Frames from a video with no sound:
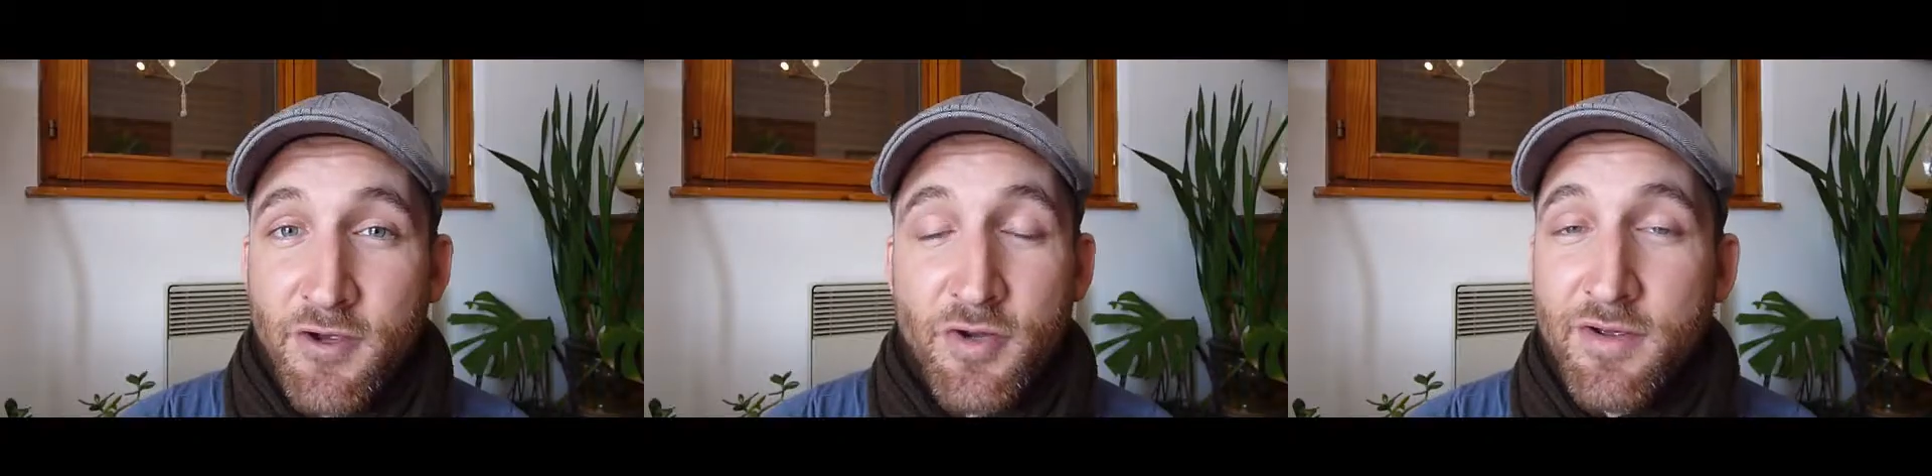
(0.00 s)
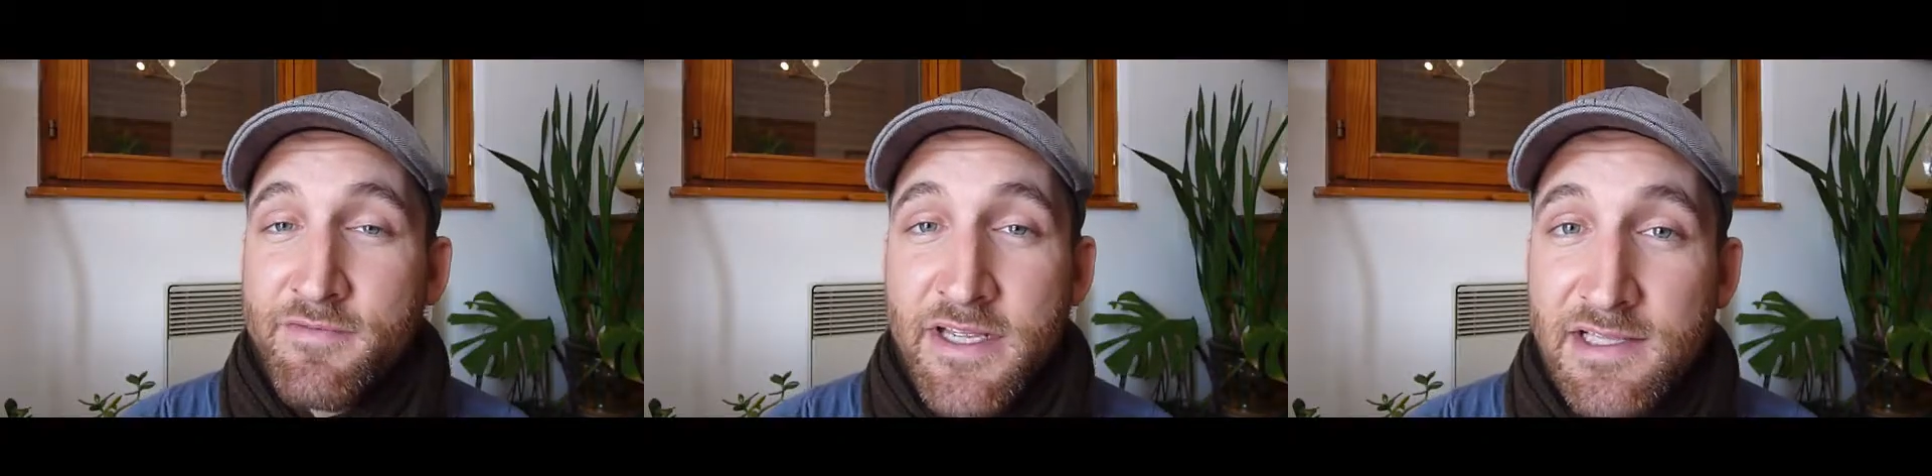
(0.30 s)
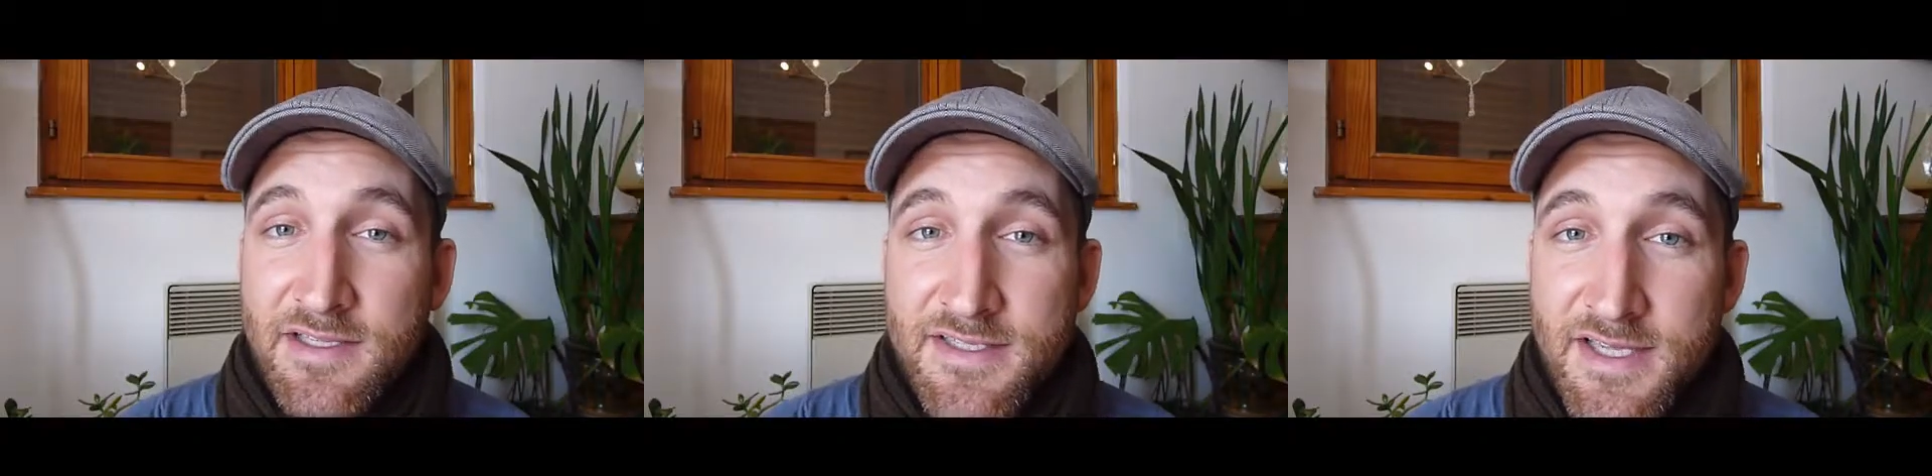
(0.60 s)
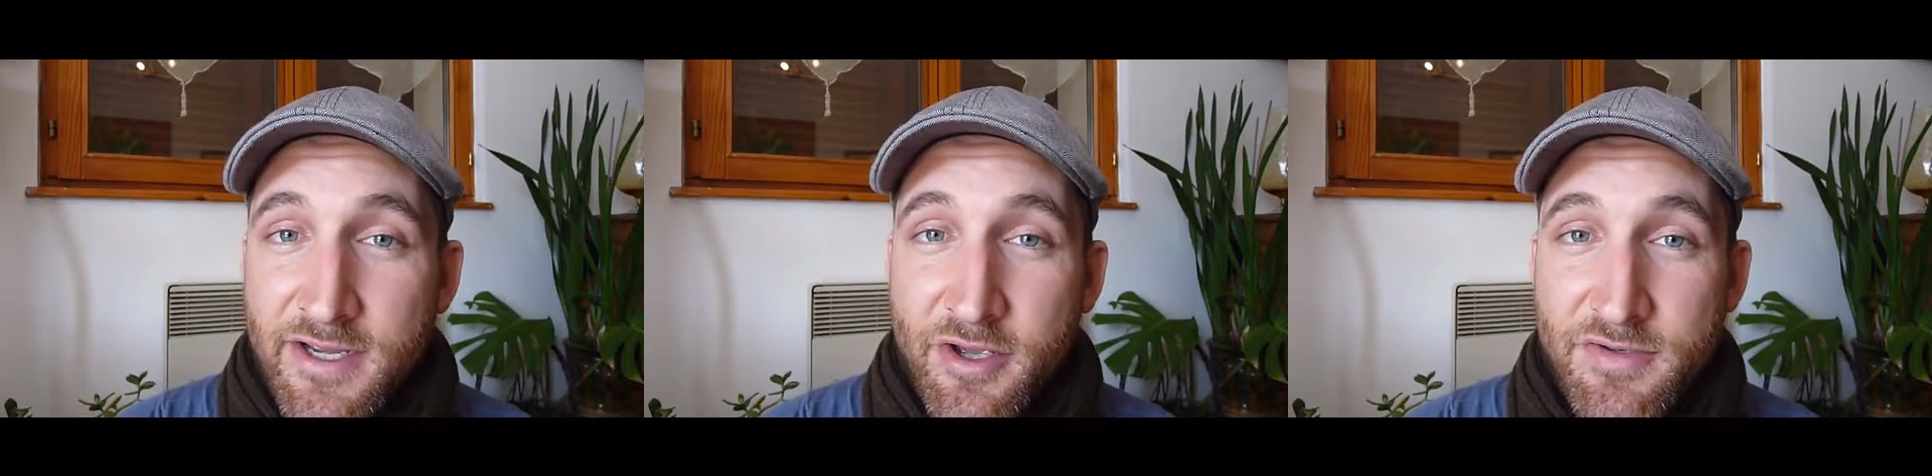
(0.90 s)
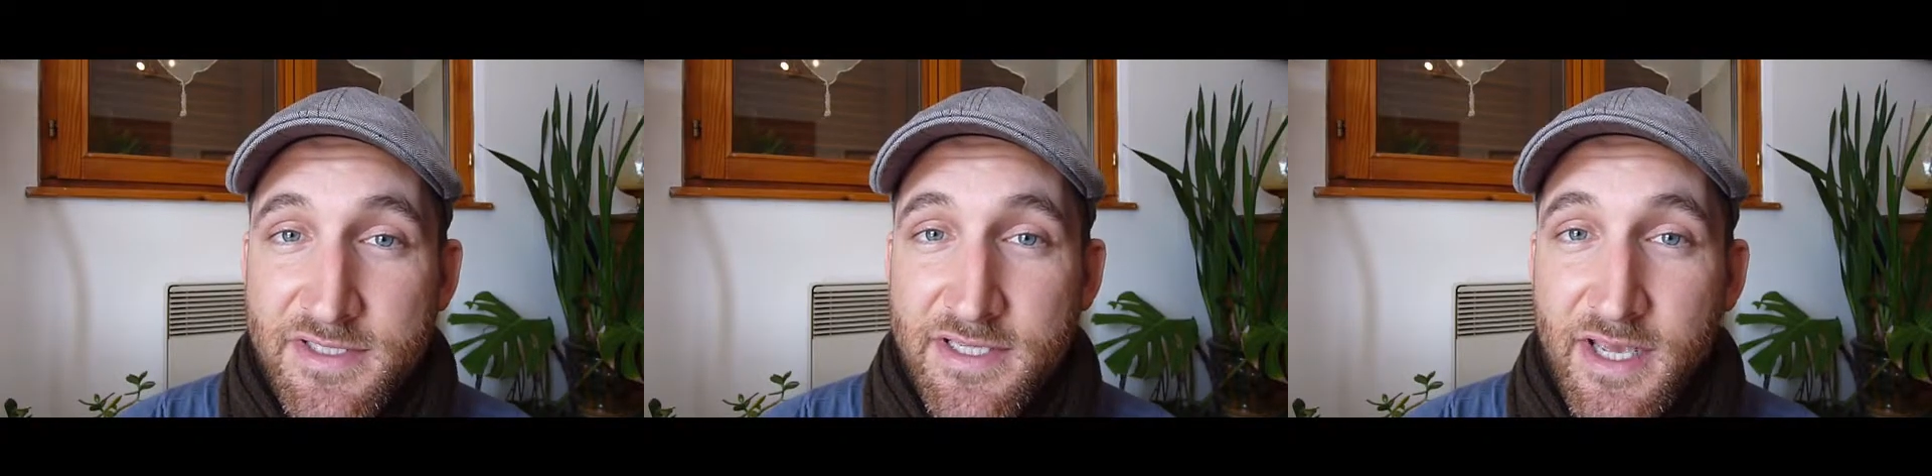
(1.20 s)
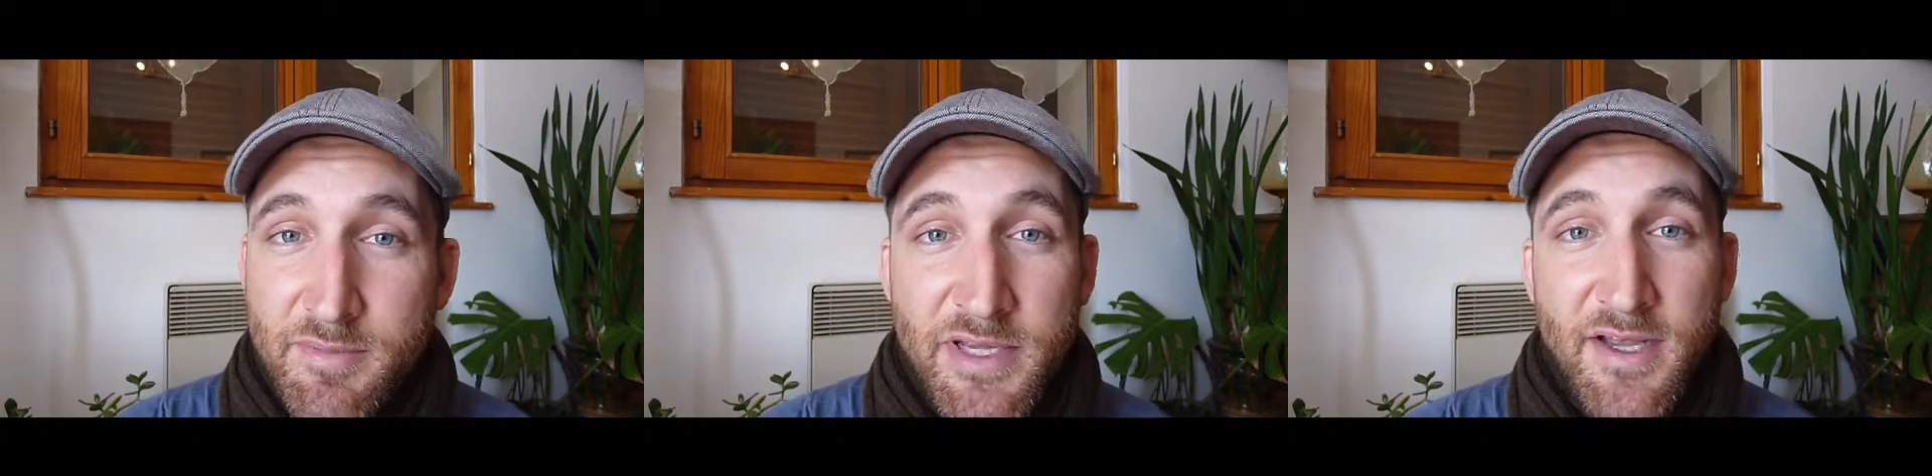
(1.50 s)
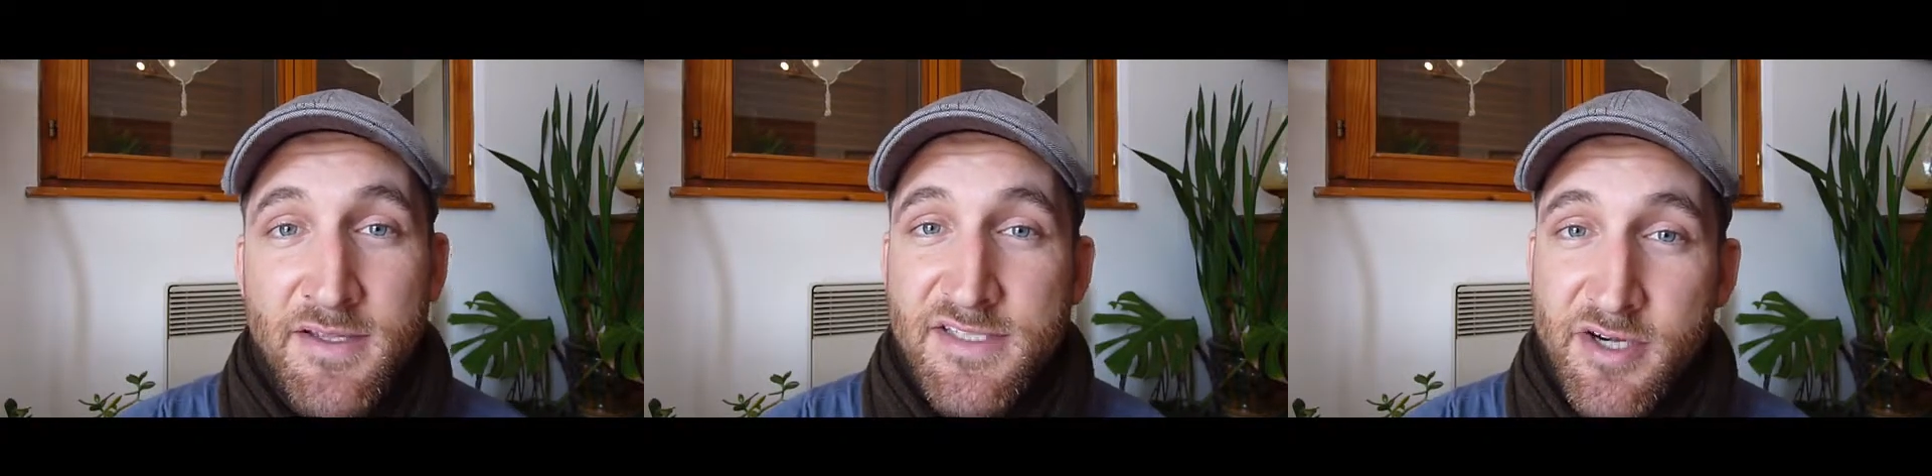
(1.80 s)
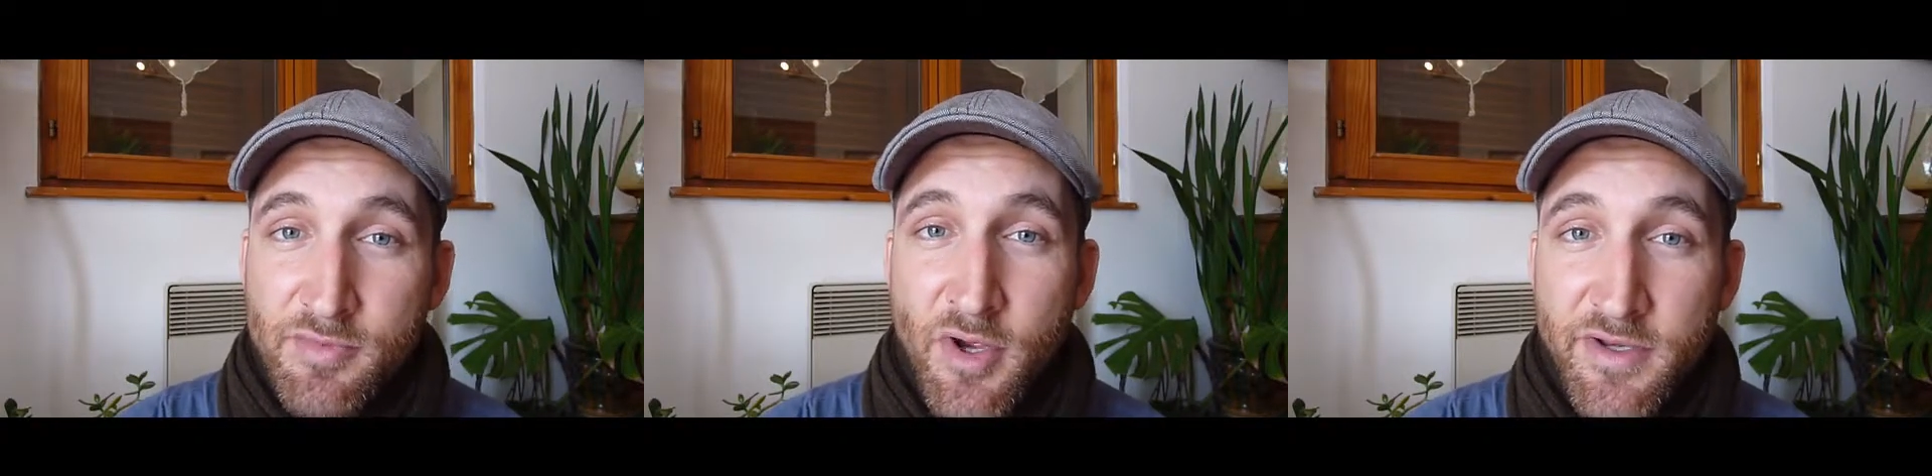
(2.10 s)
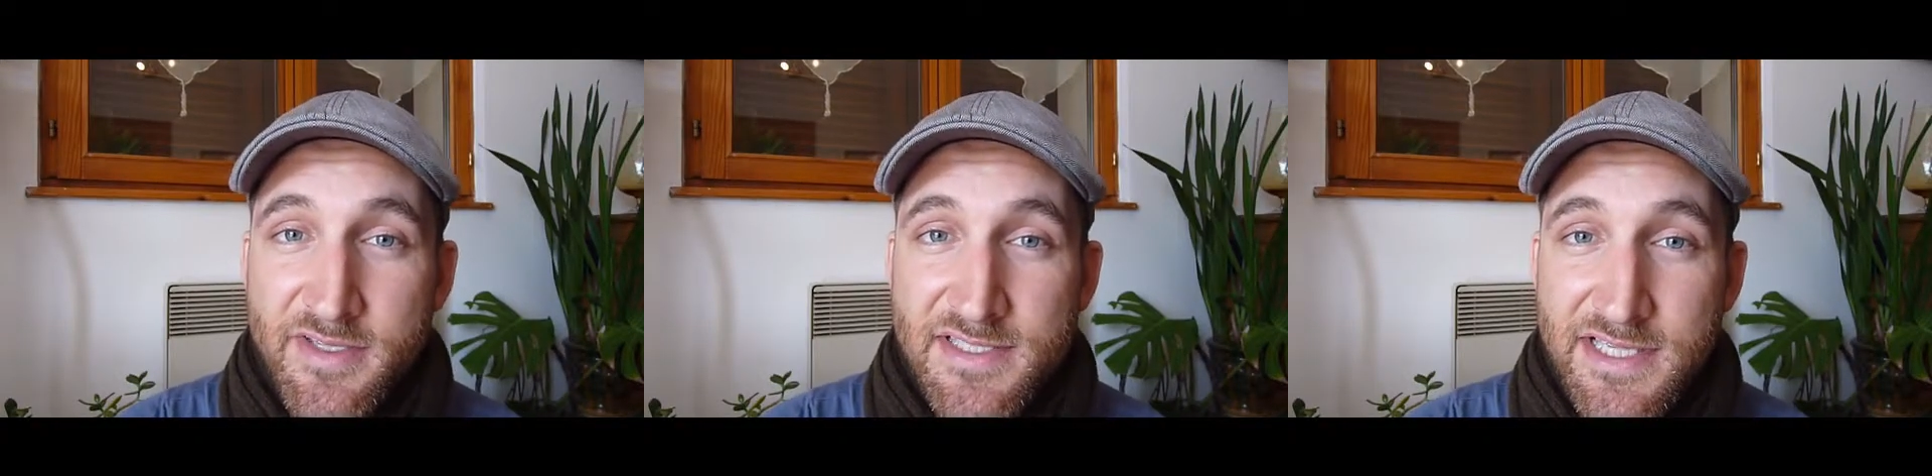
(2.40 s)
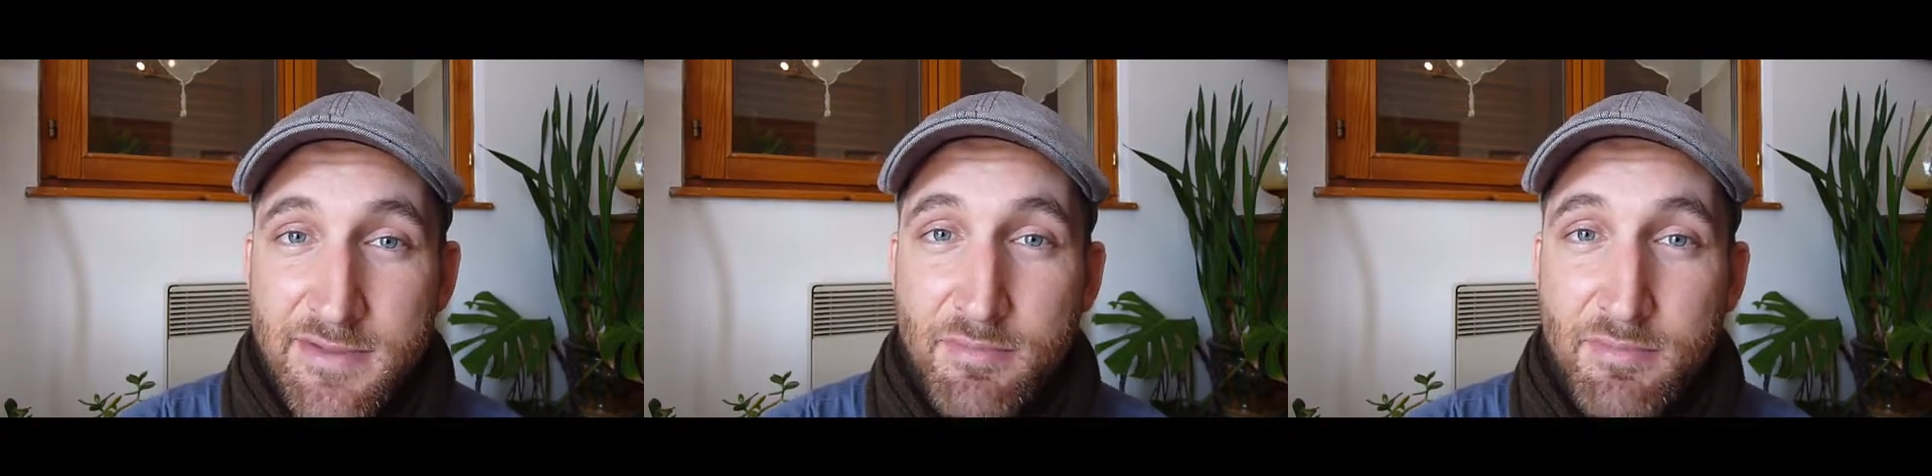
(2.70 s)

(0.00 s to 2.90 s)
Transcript: photo of Nicolas Sarkozy had been unceremoniously